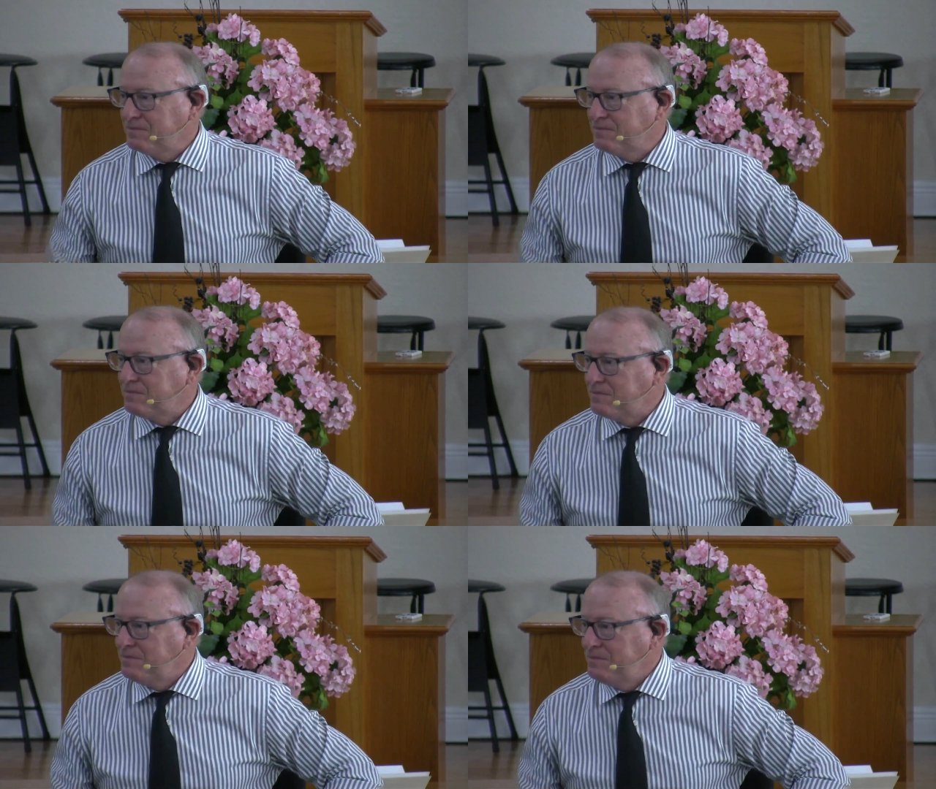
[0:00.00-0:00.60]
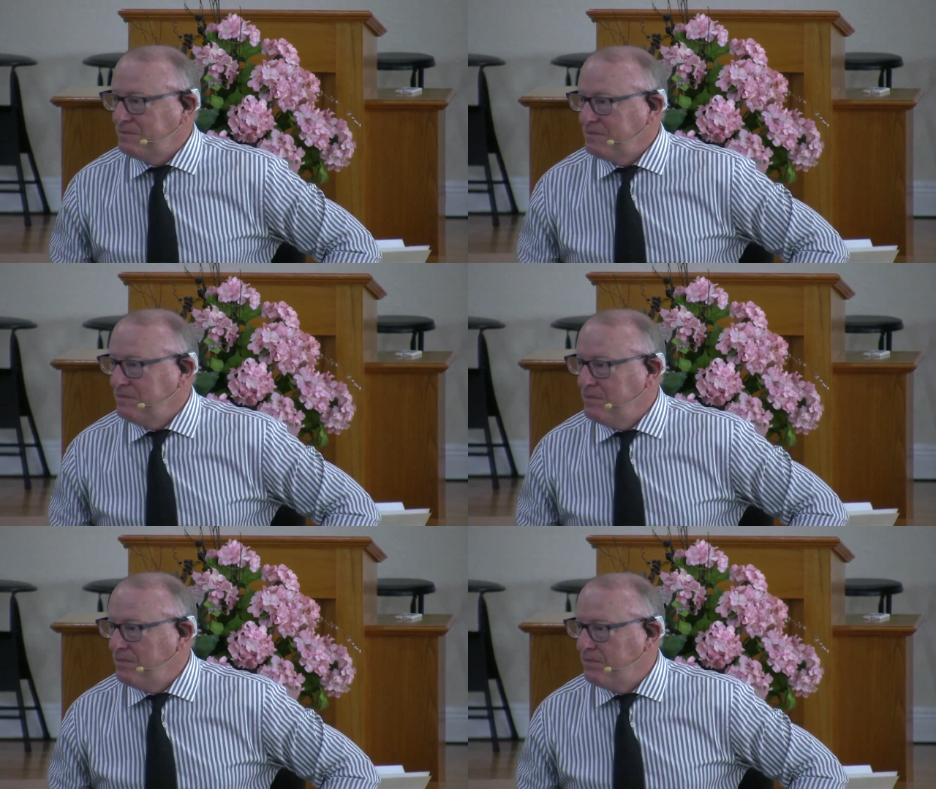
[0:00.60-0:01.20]

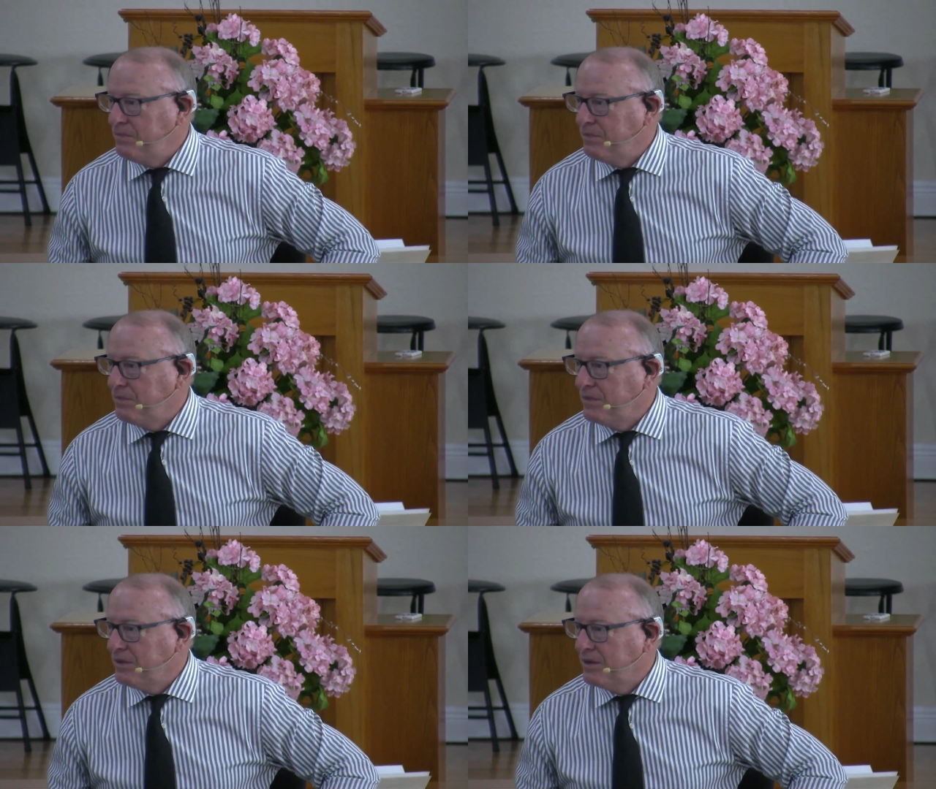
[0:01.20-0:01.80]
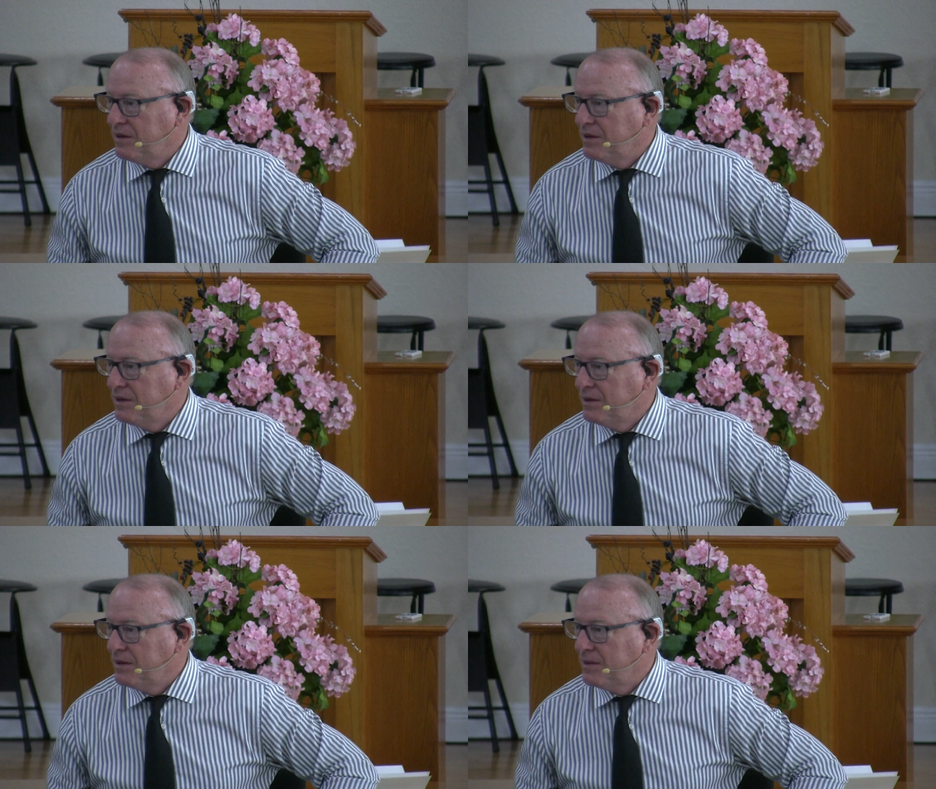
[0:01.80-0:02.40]

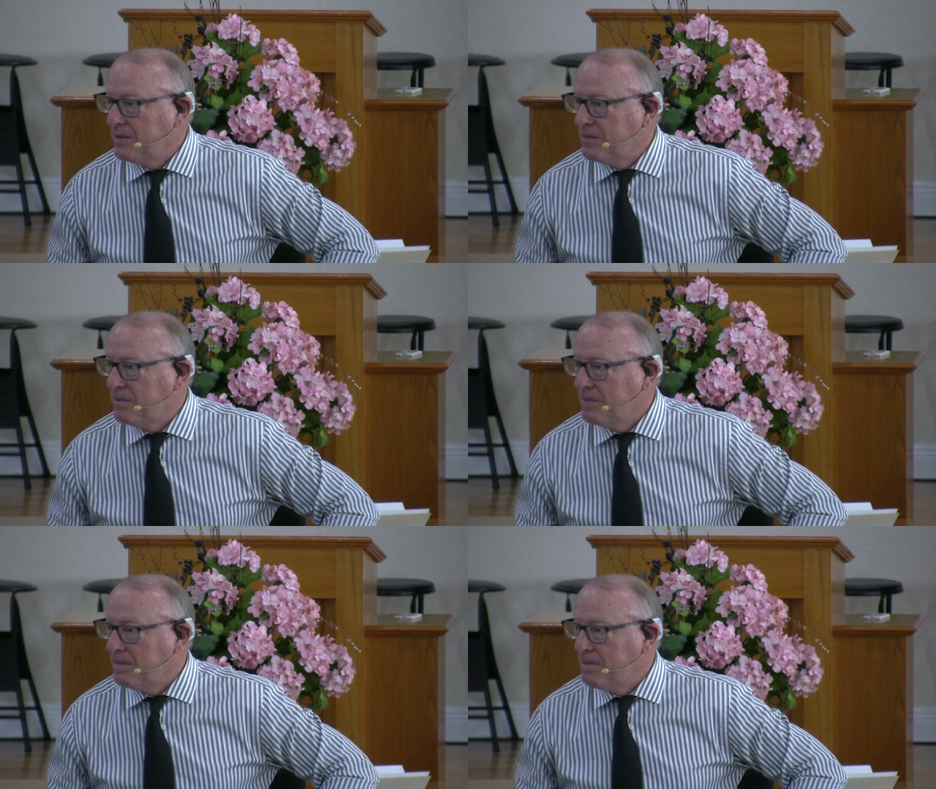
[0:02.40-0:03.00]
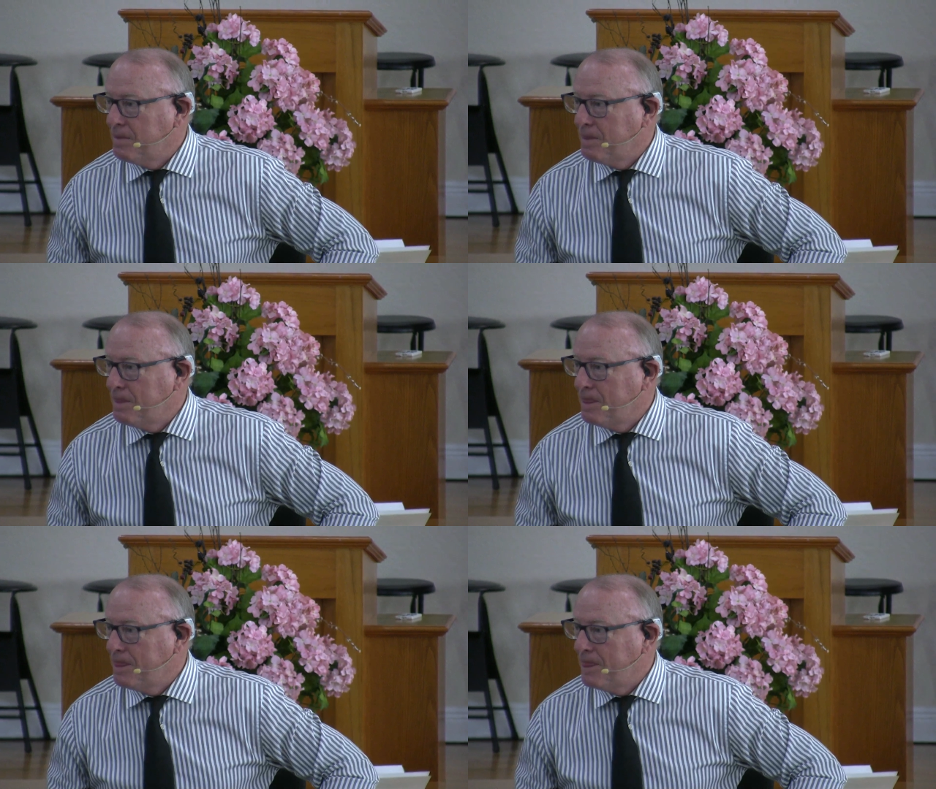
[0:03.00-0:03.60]

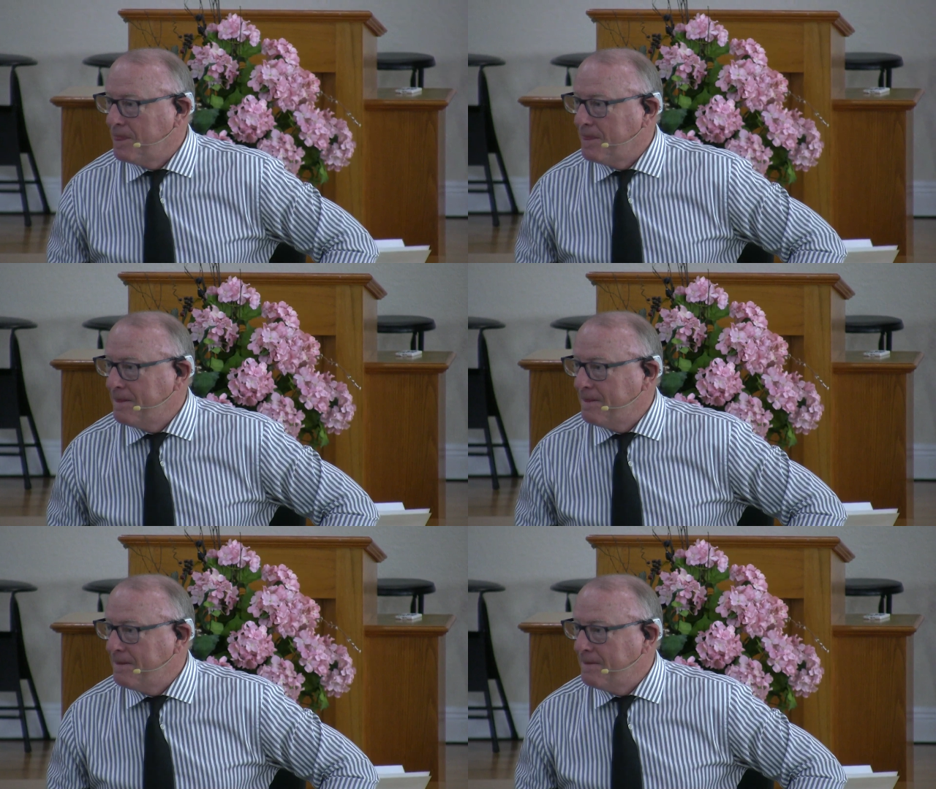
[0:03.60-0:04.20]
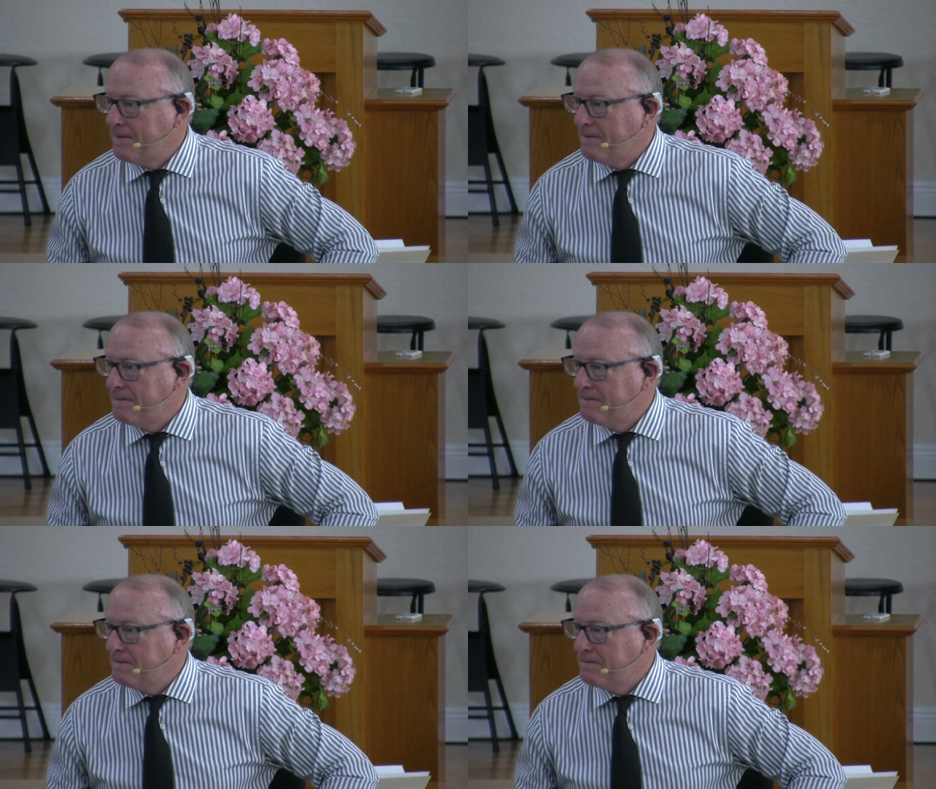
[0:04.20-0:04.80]

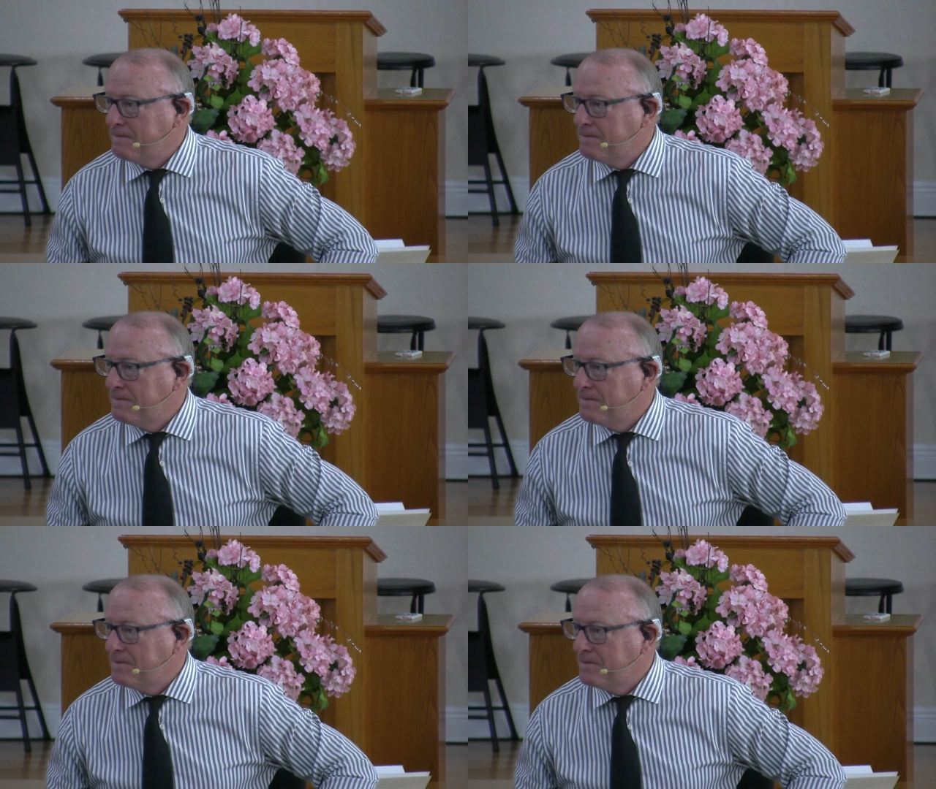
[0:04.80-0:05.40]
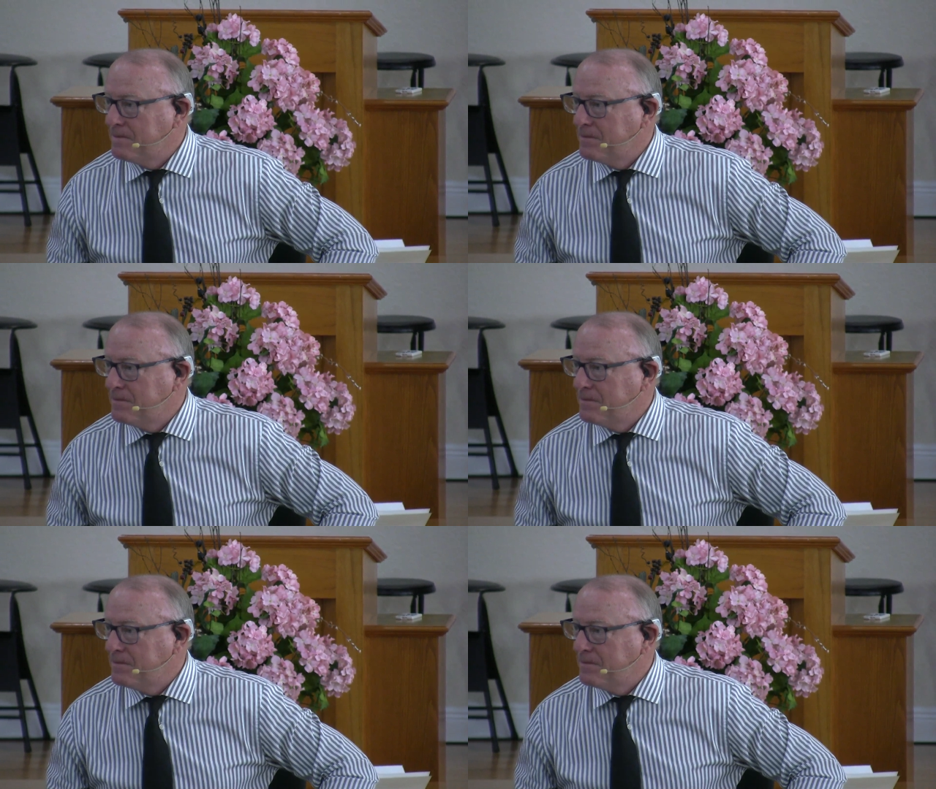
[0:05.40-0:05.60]
(no one is talking)